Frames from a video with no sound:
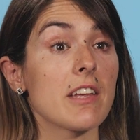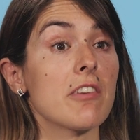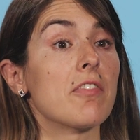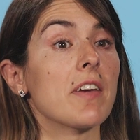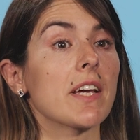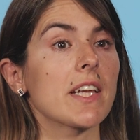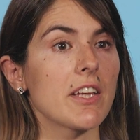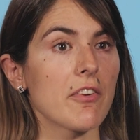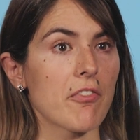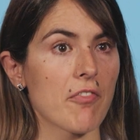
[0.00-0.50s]
the
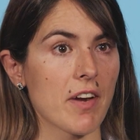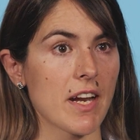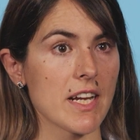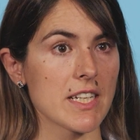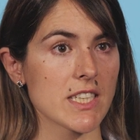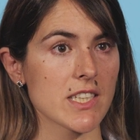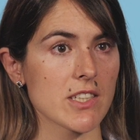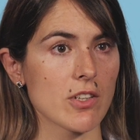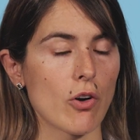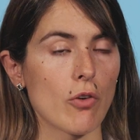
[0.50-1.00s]

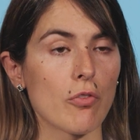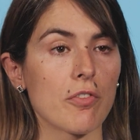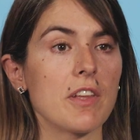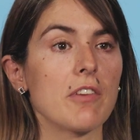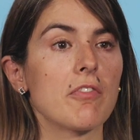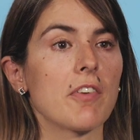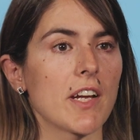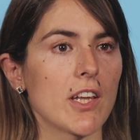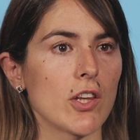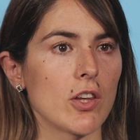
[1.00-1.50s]
effectiveness of
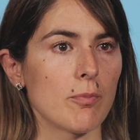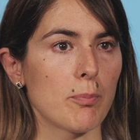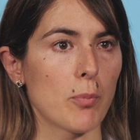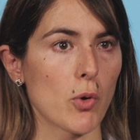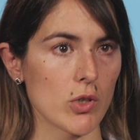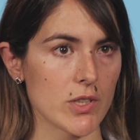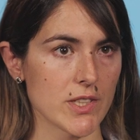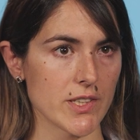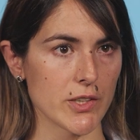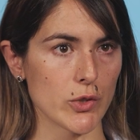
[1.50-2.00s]
different
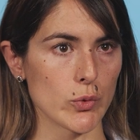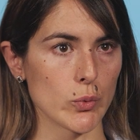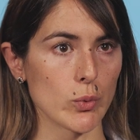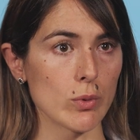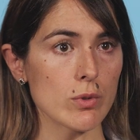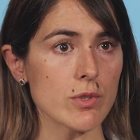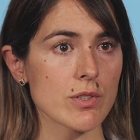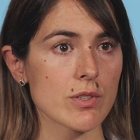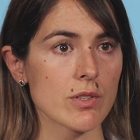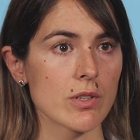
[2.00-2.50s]
policy
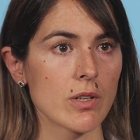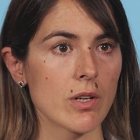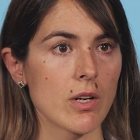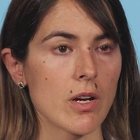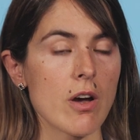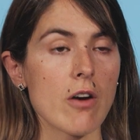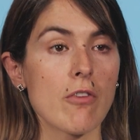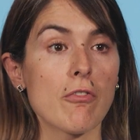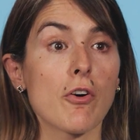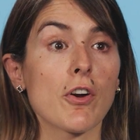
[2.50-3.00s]
tools.
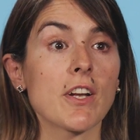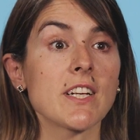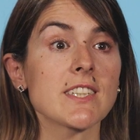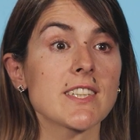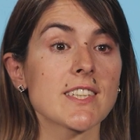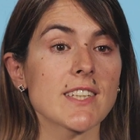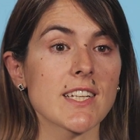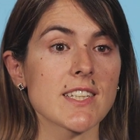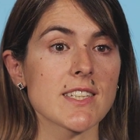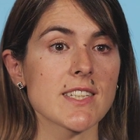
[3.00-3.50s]
For
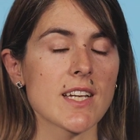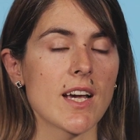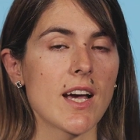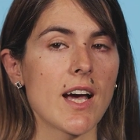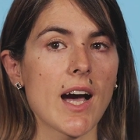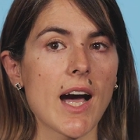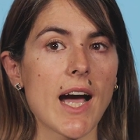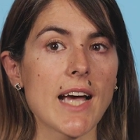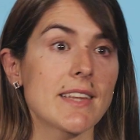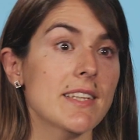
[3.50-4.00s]
instance,
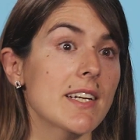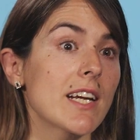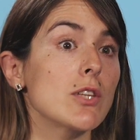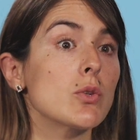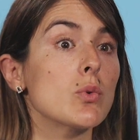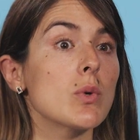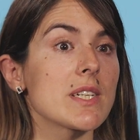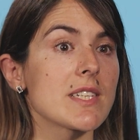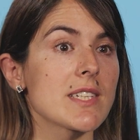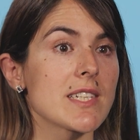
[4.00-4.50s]
I try
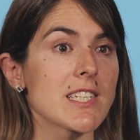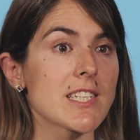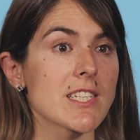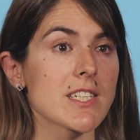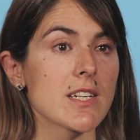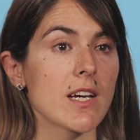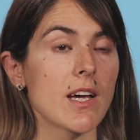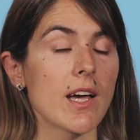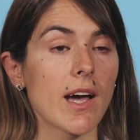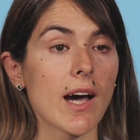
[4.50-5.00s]
to
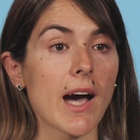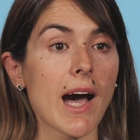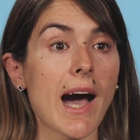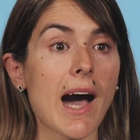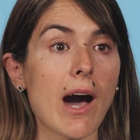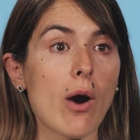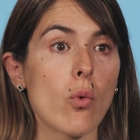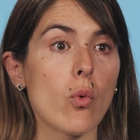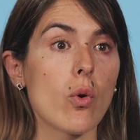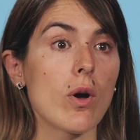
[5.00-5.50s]
assess
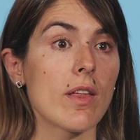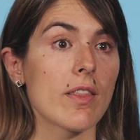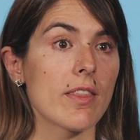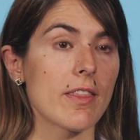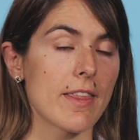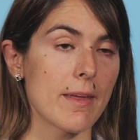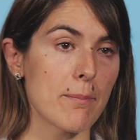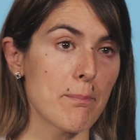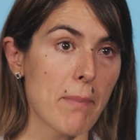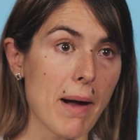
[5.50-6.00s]
how
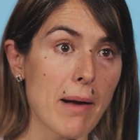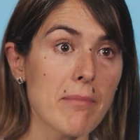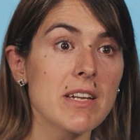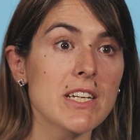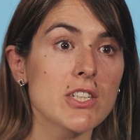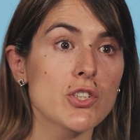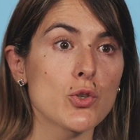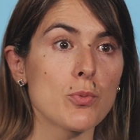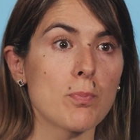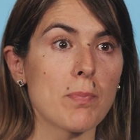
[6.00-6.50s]
the
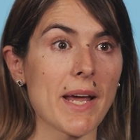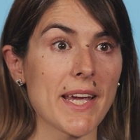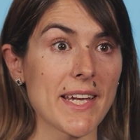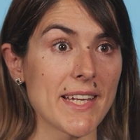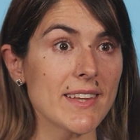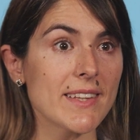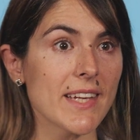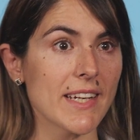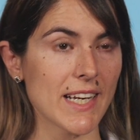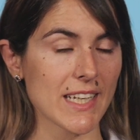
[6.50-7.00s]
public supply
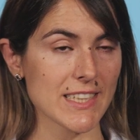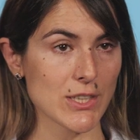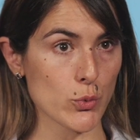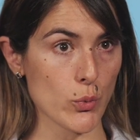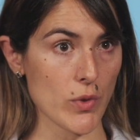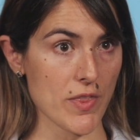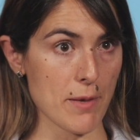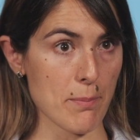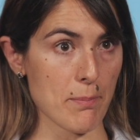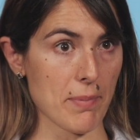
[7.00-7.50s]
interacts
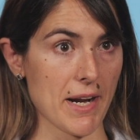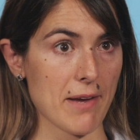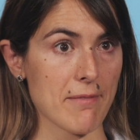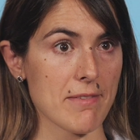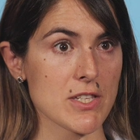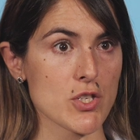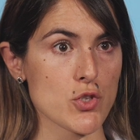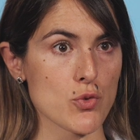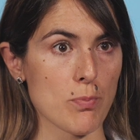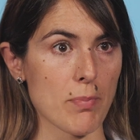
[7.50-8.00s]
with the
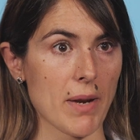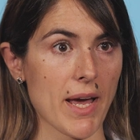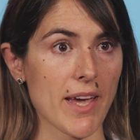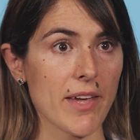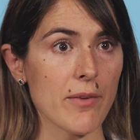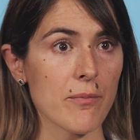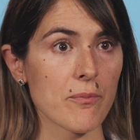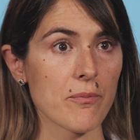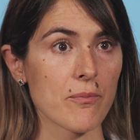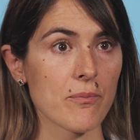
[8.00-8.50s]
private
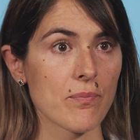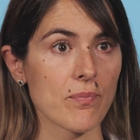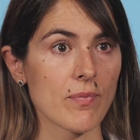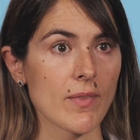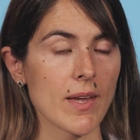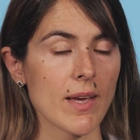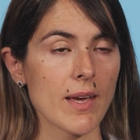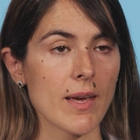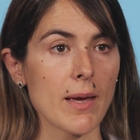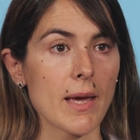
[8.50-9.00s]
supply.
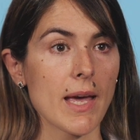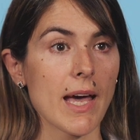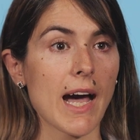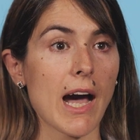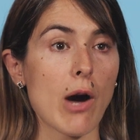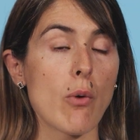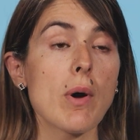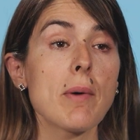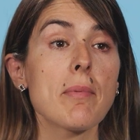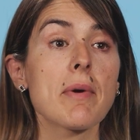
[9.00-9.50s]

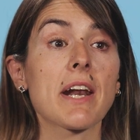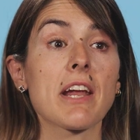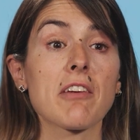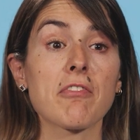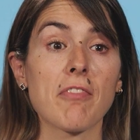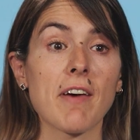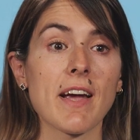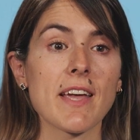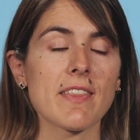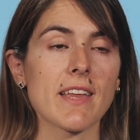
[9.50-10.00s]
However, I
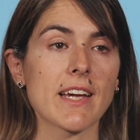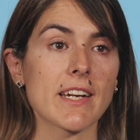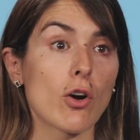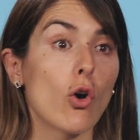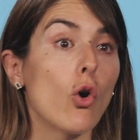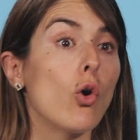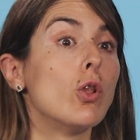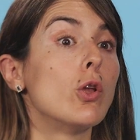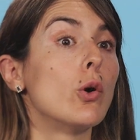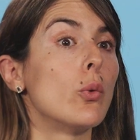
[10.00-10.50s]
find that
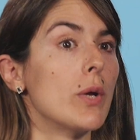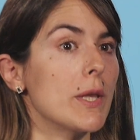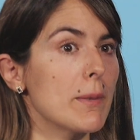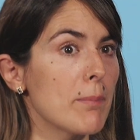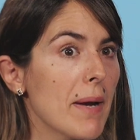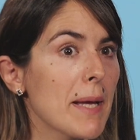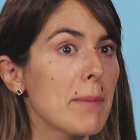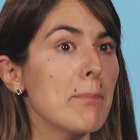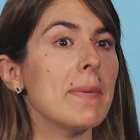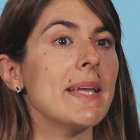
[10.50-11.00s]
although it
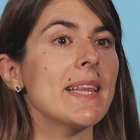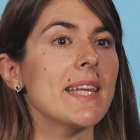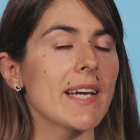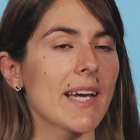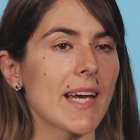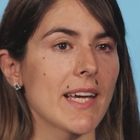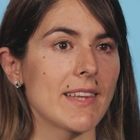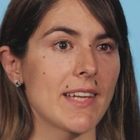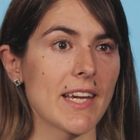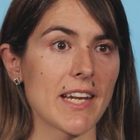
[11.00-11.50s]
might
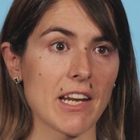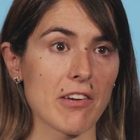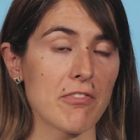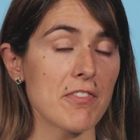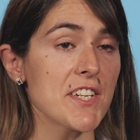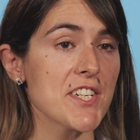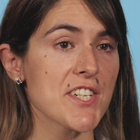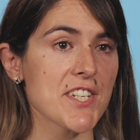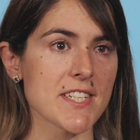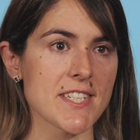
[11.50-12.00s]
mitigate the
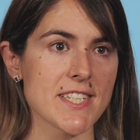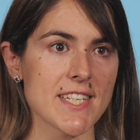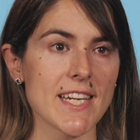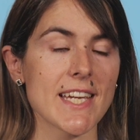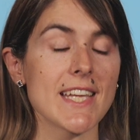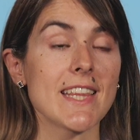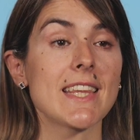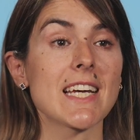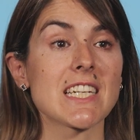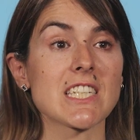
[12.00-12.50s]
inefficiency,
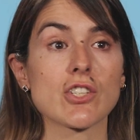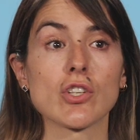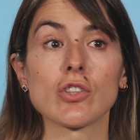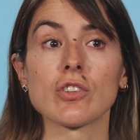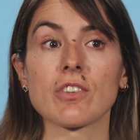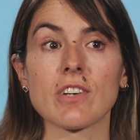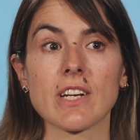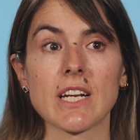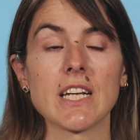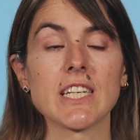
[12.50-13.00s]
it does
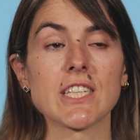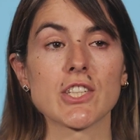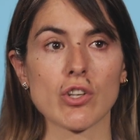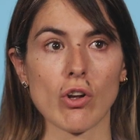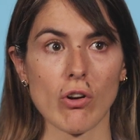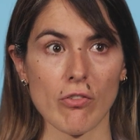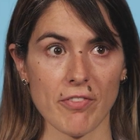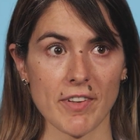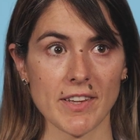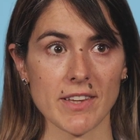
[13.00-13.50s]
not really solve